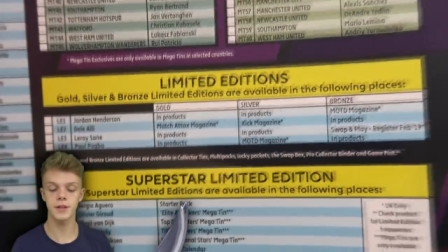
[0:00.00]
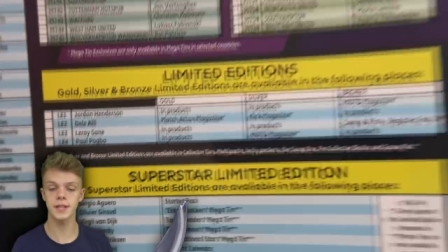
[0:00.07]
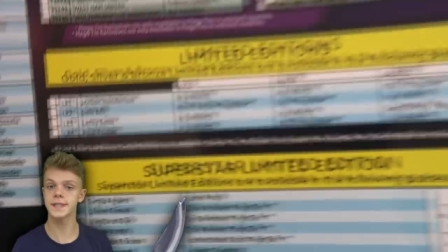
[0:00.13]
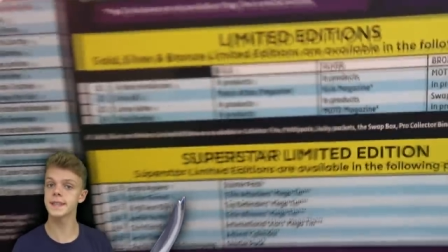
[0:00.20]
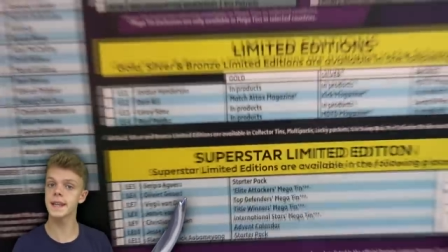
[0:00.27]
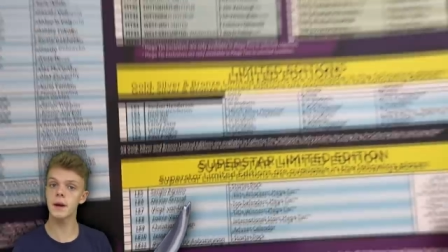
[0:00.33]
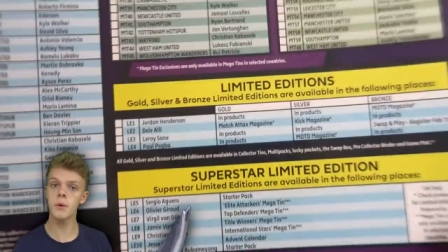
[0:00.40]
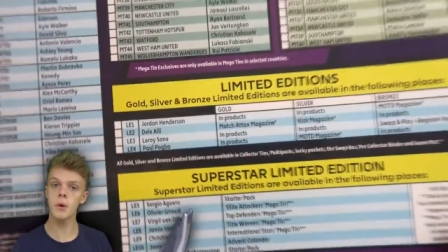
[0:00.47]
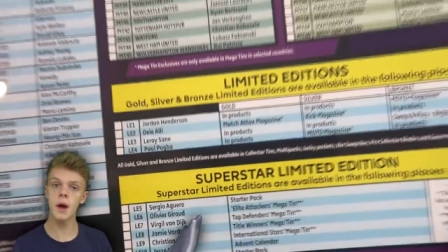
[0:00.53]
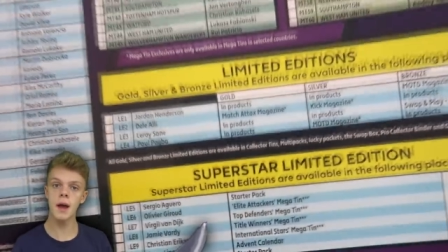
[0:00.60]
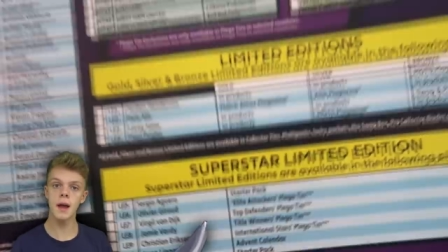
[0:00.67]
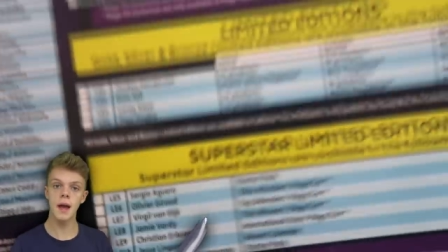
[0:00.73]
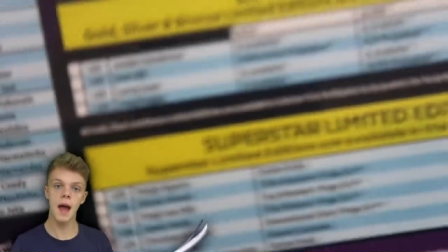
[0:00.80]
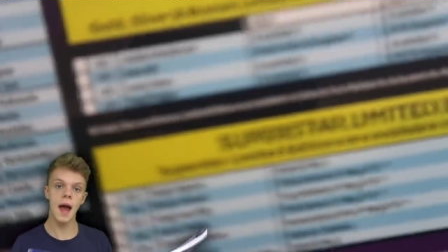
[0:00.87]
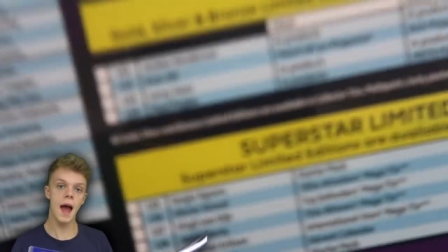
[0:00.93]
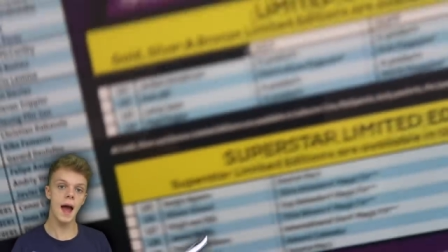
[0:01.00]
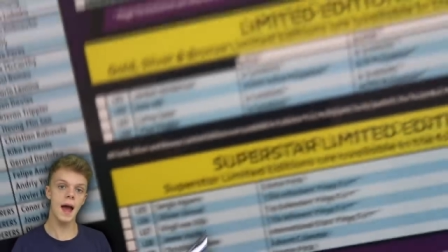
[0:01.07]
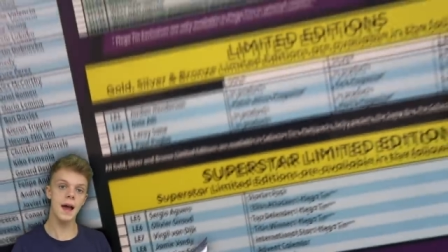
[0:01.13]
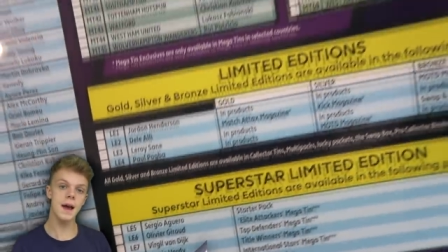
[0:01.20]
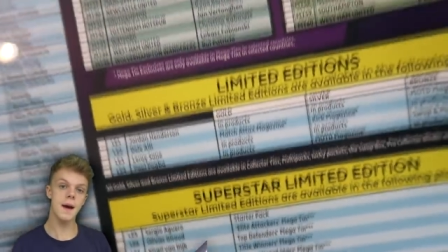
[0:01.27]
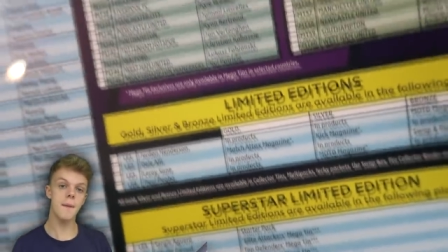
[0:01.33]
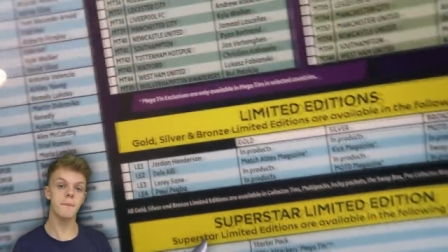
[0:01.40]
It's still
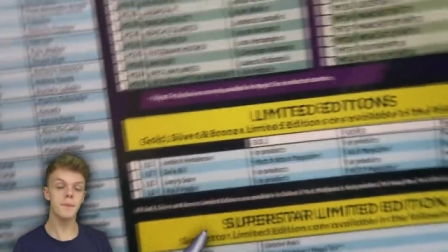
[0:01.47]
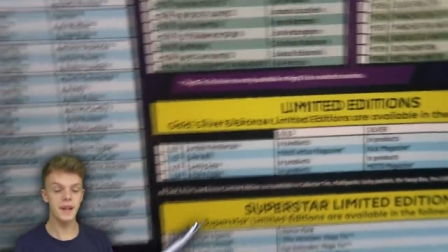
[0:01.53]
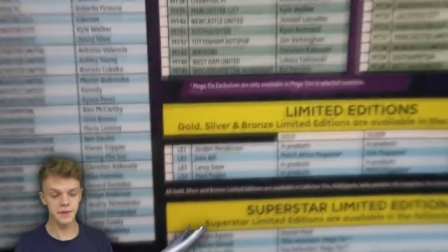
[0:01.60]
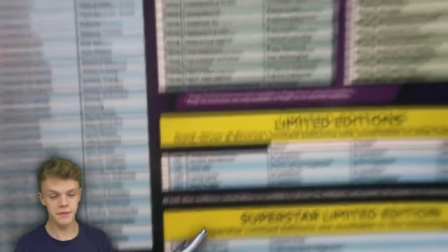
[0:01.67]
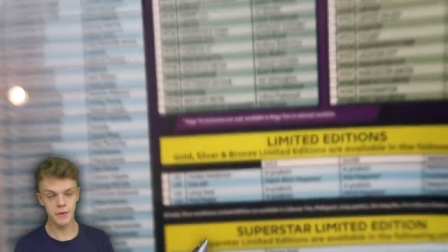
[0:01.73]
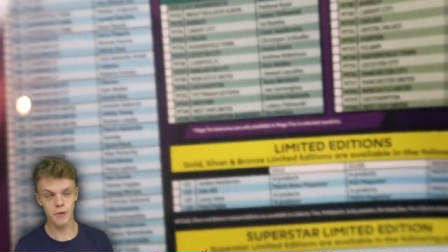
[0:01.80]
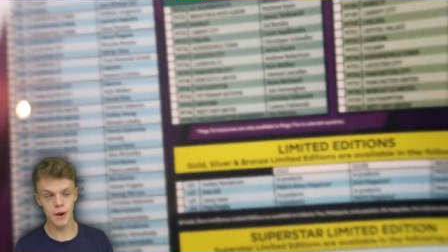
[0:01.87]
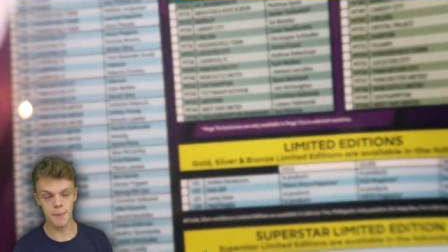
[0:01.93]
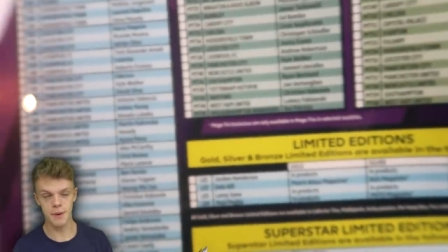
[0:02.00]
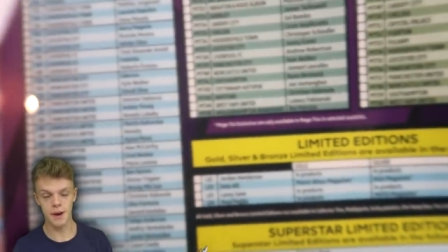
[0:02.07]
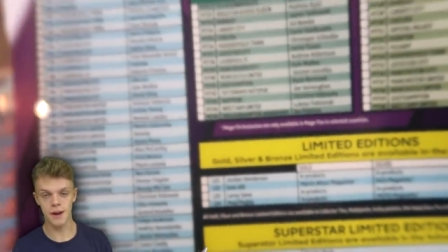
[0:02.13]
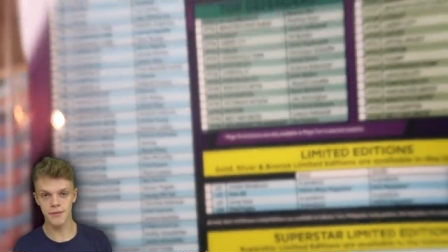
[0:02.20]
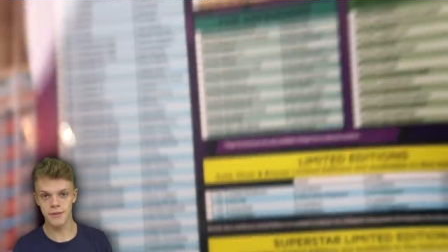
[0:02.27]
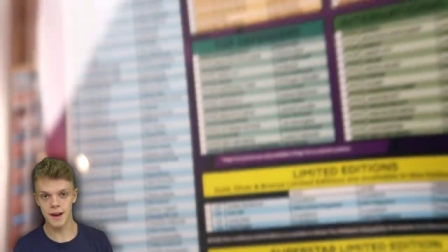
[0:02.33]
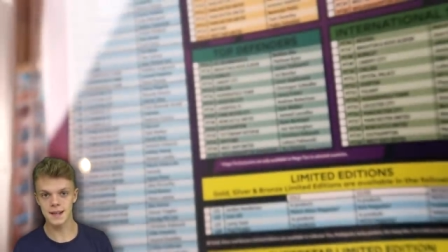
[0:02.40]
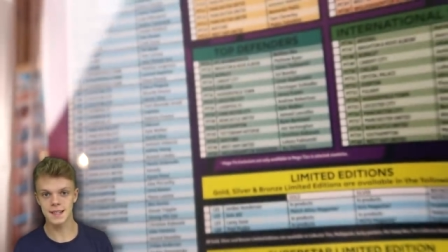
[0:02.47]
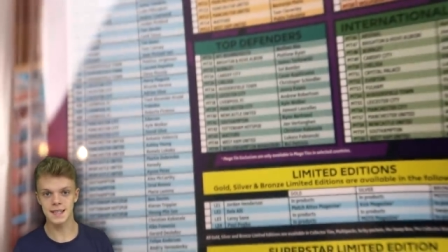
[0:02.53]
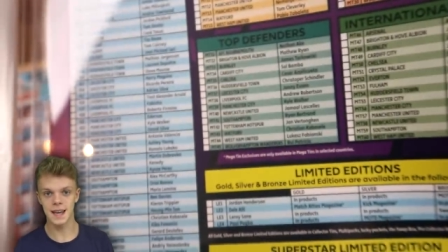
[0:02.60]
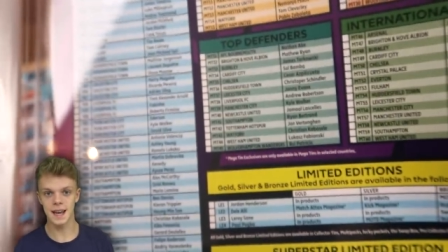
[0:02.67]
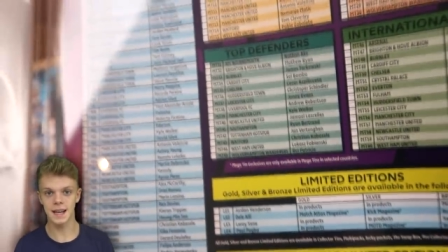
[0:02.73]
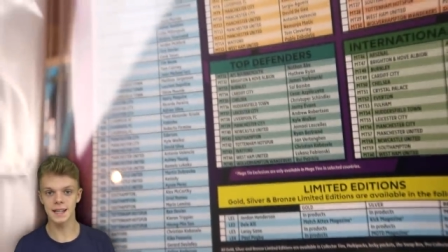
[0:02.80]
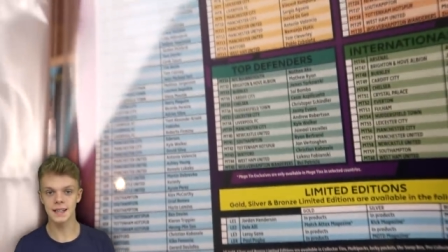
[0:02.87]
uh, a bit of a rip-off, I'd
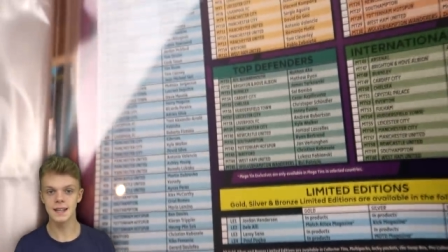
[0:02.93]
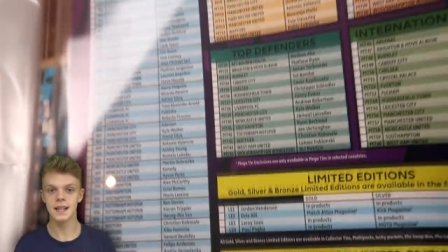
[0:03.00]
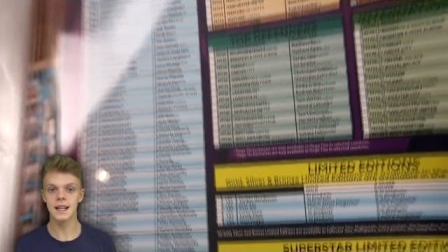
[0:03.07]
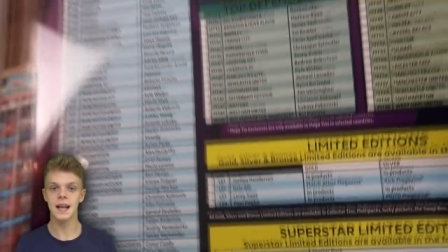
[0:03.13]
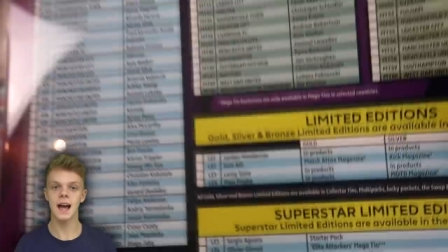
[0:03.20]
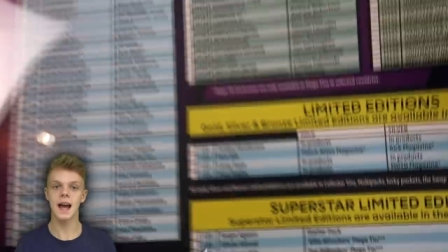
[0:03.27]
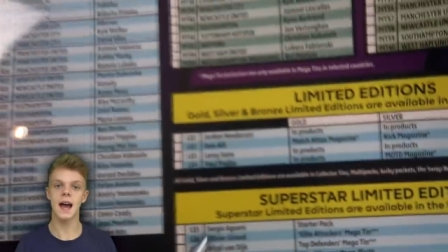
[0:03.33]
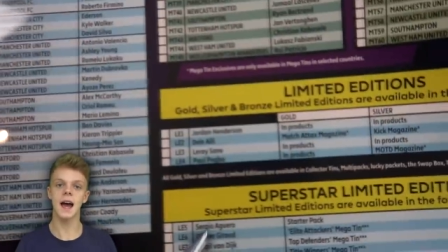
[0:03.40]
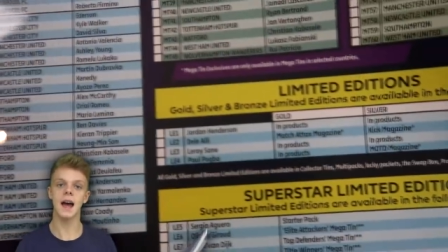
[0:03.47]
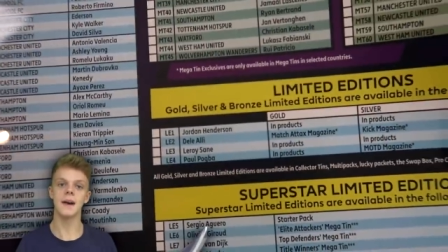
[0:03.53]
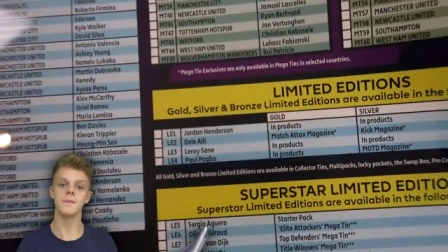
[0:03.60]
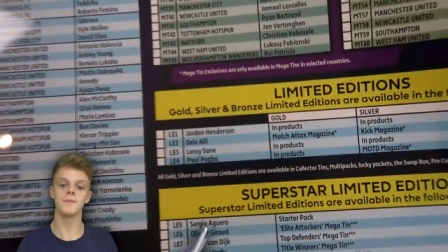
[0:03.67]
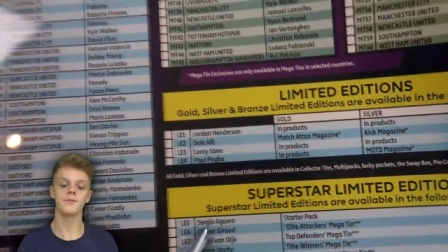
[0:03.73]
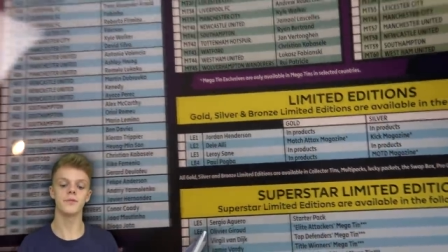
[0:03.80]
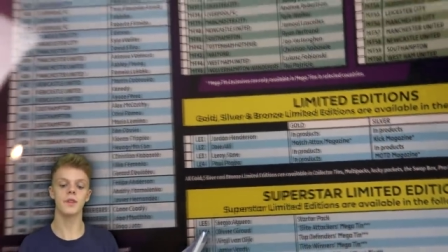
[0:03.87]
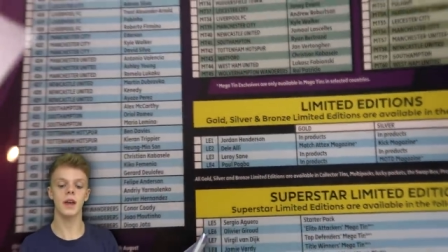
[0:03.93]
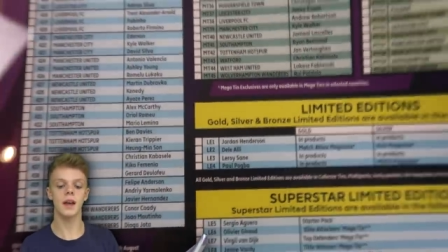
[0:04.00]
say. Um,